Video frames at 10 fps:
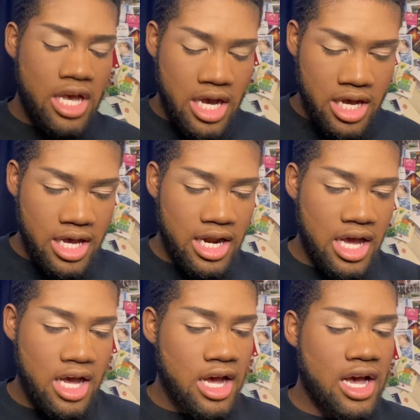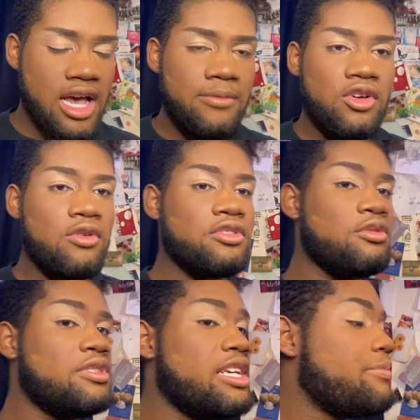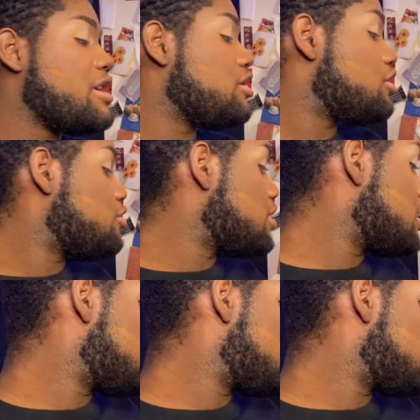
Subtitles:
and I'm going to dip into the